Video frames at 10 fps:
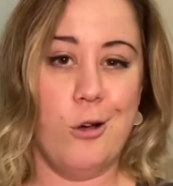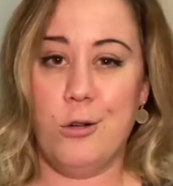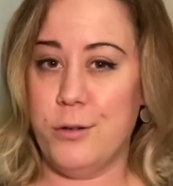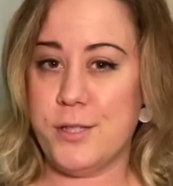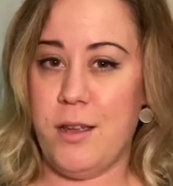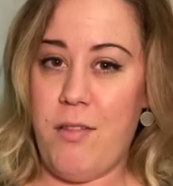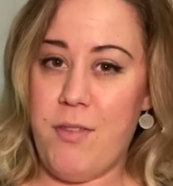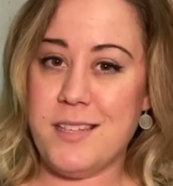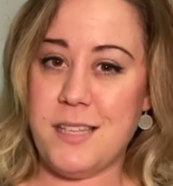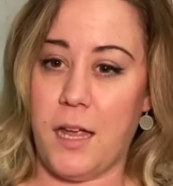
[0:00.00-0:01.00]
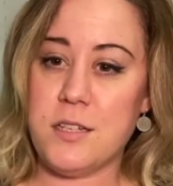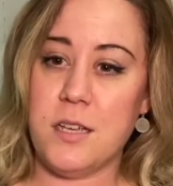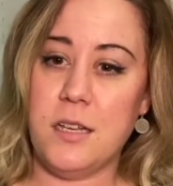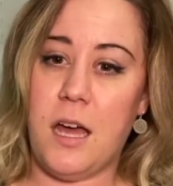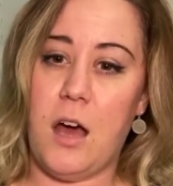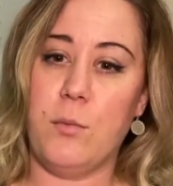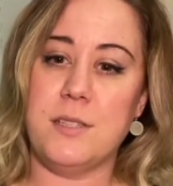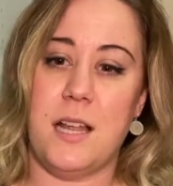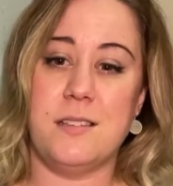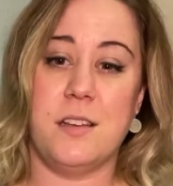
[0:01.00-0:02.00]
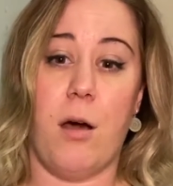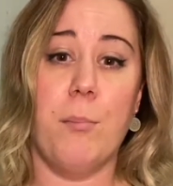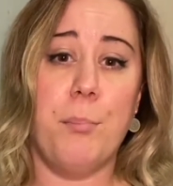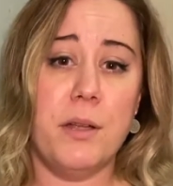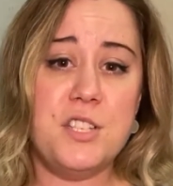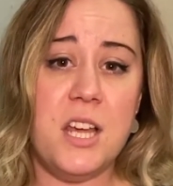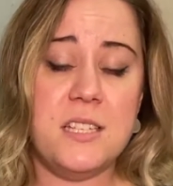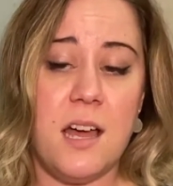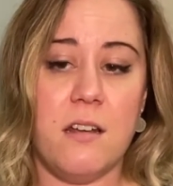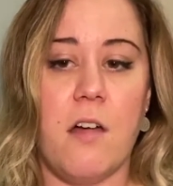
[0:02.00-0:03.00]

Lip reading: Also in this section will tend to come budget and